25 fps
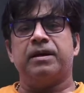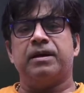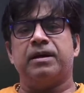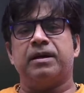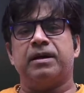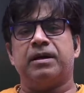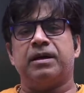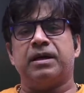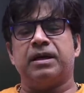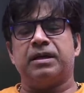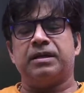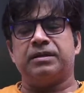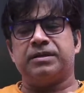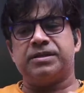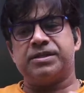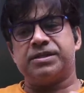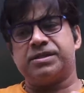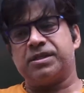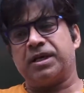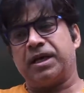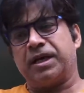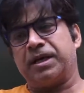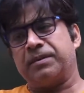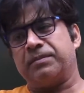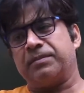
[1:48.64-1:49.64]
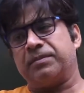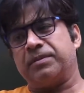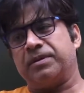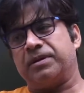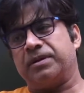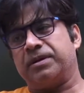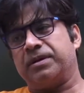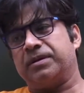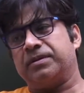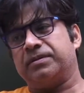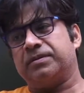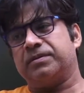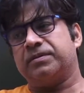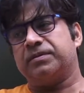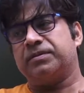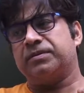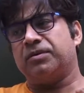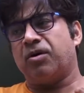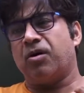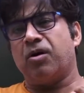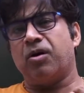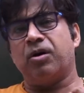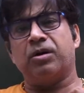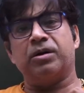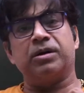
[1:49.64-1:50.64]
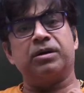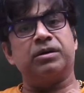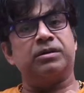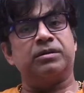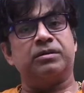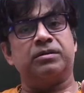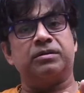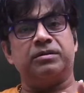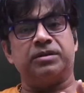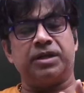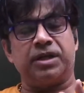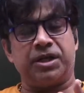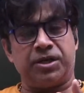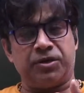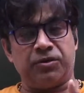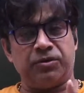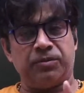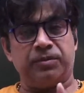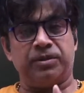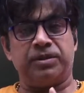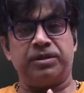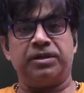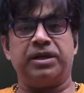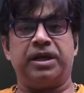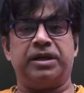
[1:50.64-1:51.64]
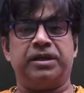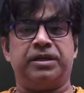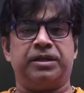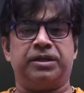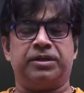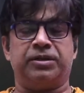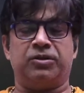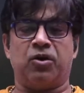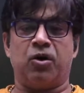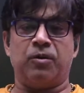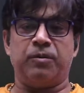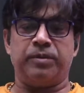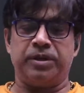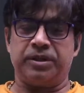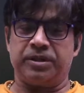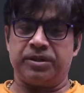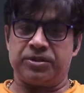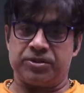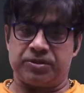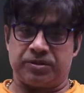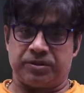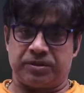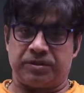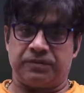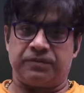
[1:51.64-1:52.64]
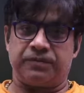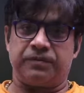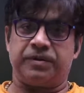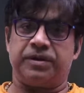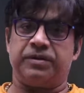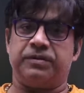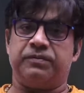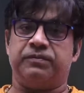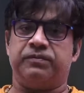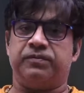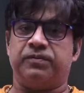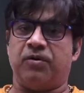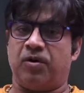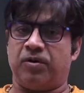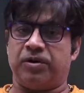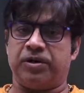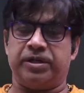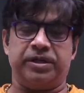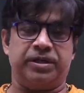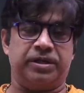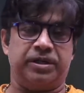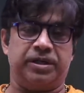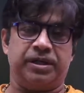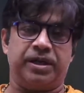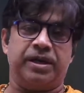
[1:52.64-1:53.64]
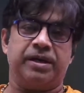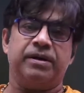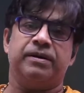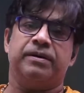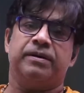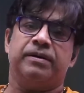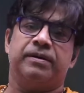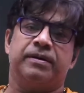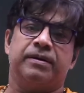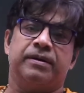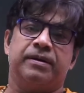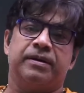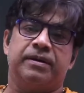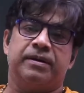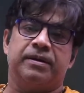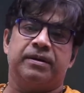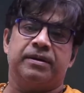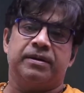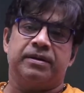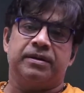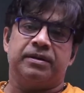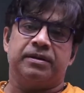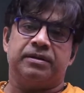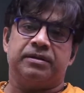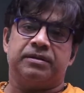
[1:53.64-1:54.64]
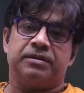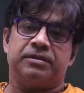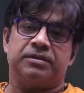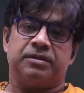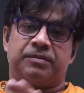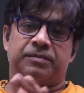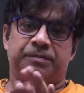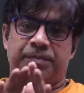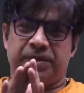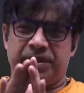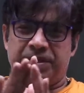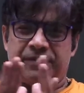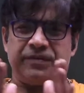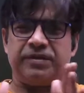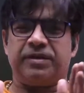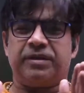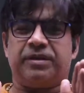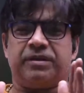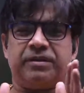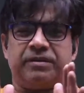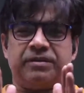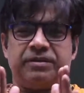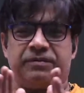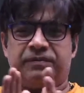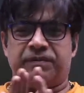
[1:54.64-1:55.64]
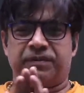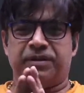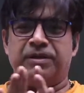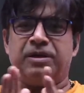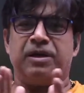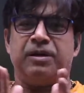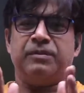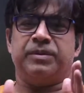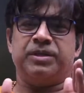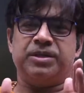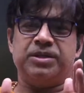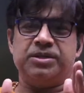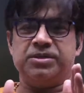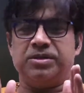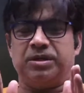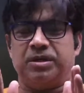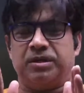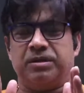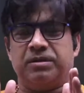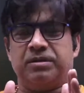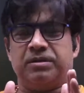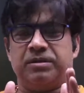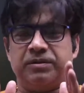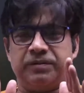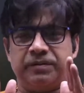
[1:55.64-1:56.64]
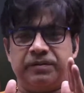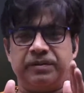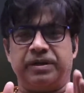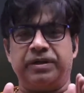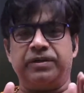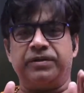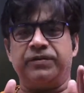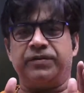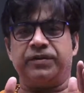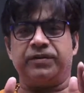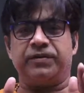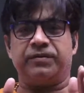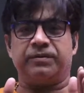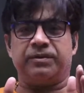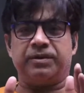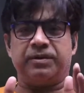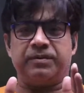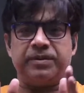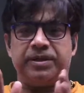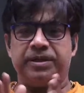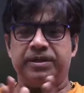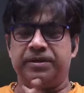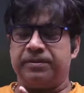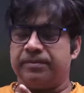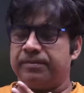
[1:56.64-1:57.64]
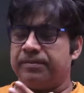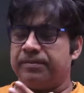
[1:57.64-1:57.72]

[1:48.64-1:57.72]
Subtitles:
and this time on the Human and Economic Geography for India. The basic, the fundamental references will be